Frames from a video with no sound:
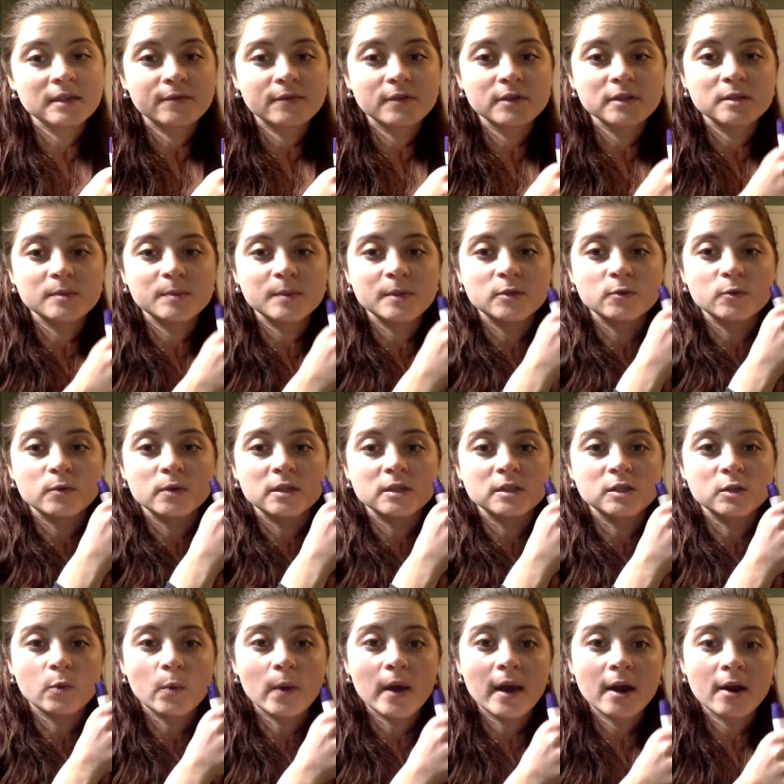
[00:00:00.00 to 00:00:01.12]
difference between a
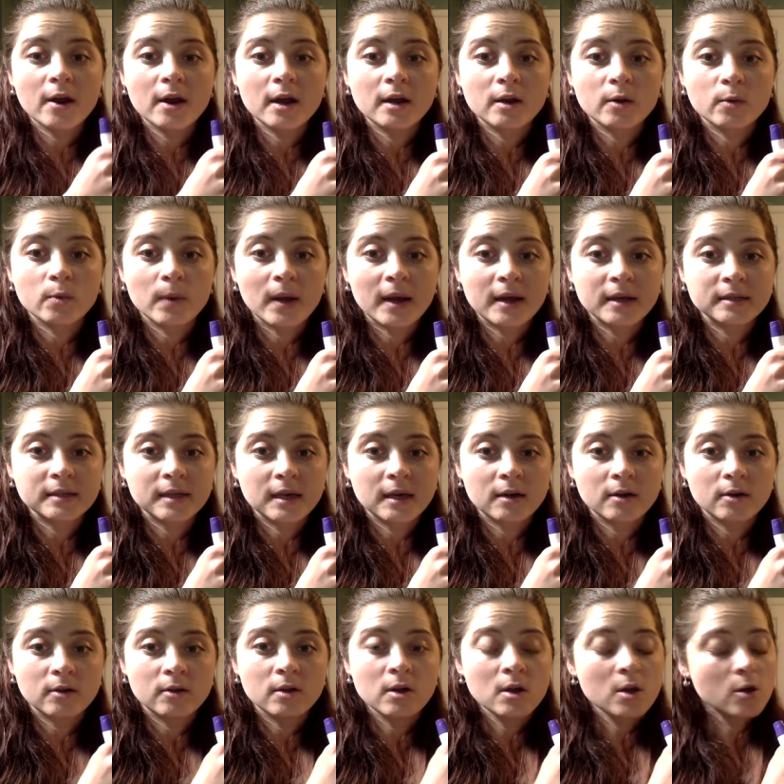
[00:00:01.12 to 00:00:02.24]
square and a
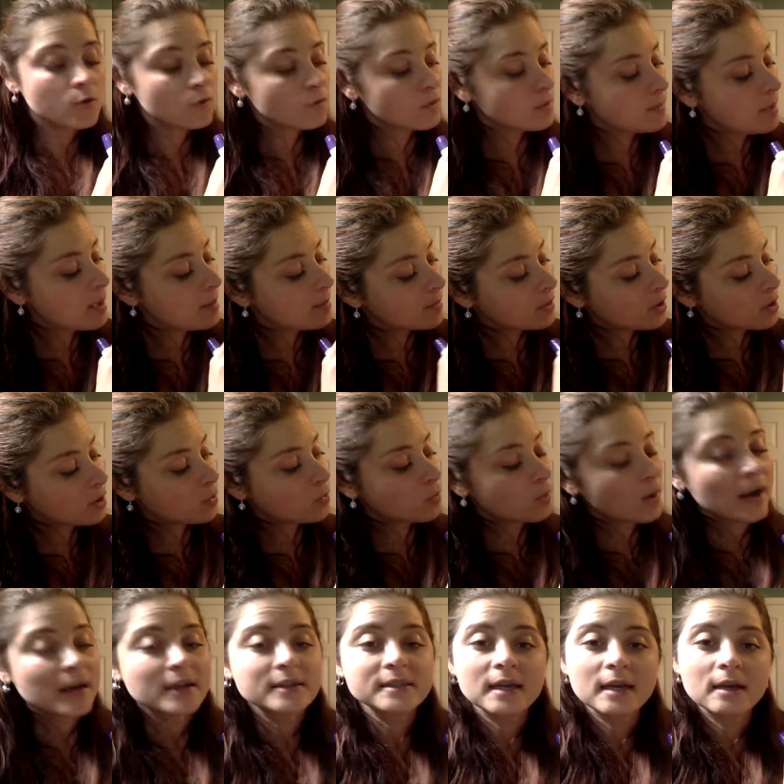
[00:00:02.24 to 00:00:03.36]
rectangle. Remember, a
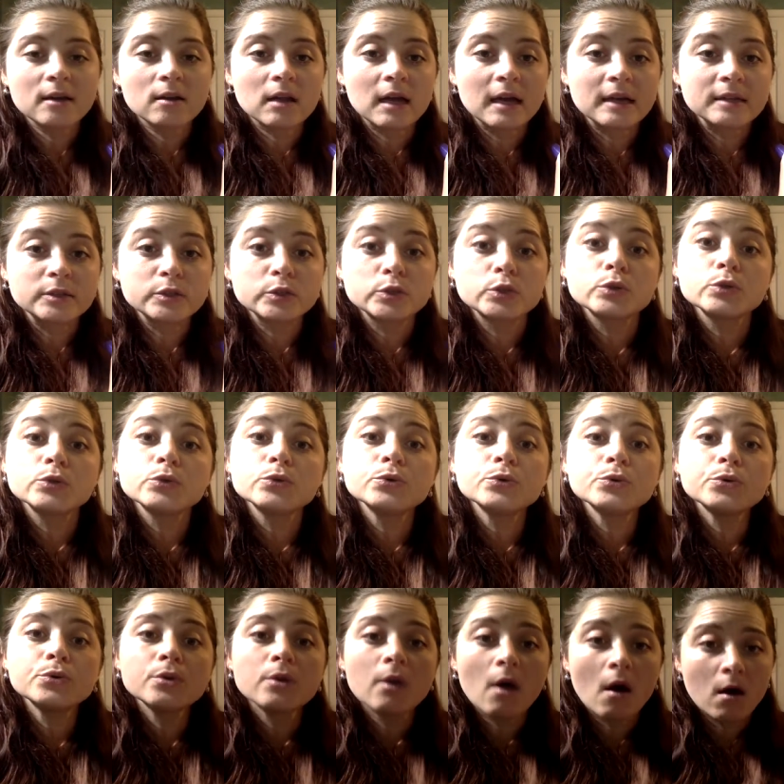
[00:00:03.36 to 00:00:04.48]
rectangle has
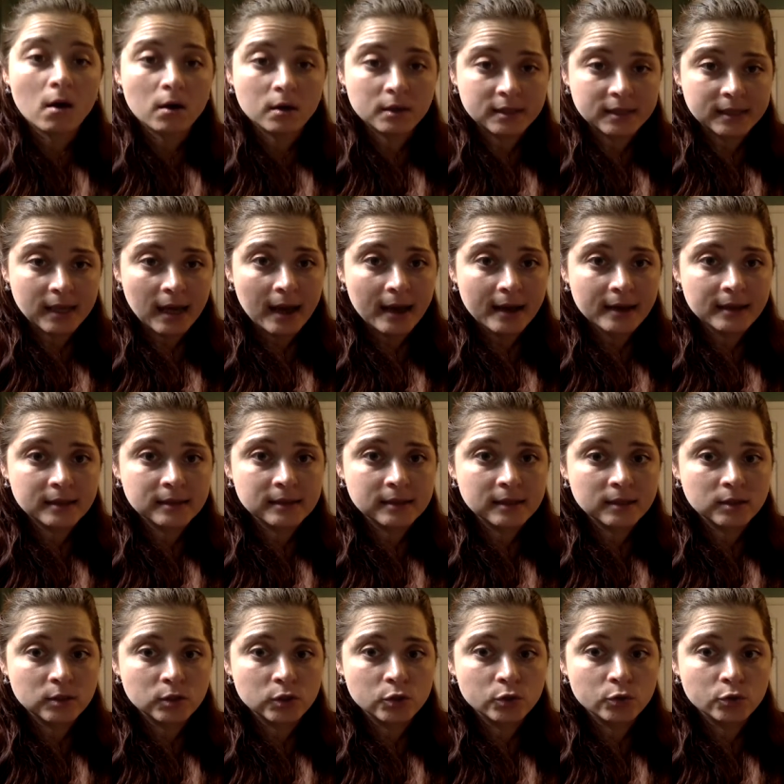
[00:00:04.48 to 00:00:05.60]
2 long sides
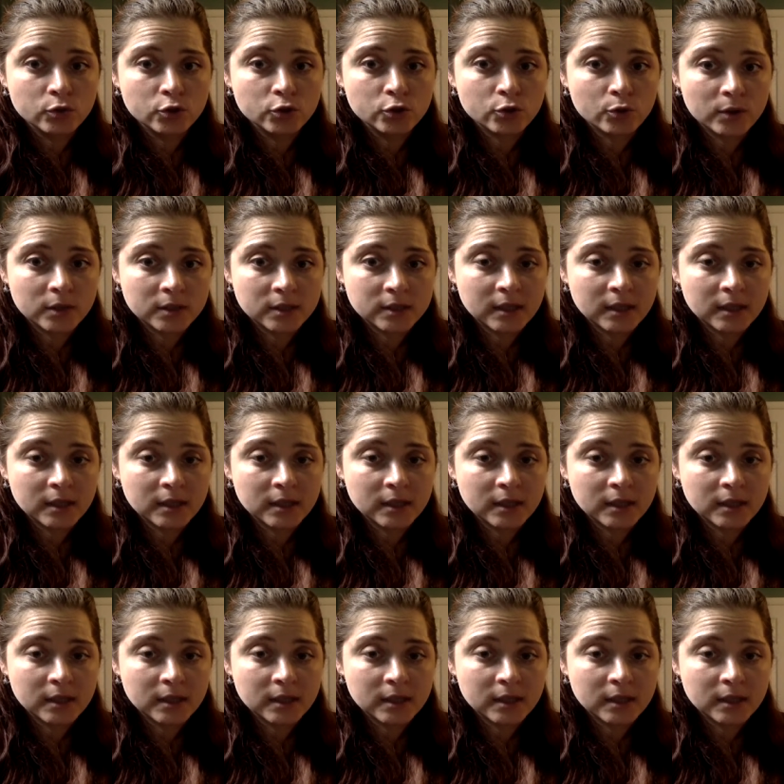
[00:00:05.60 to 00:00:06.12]
and 2 short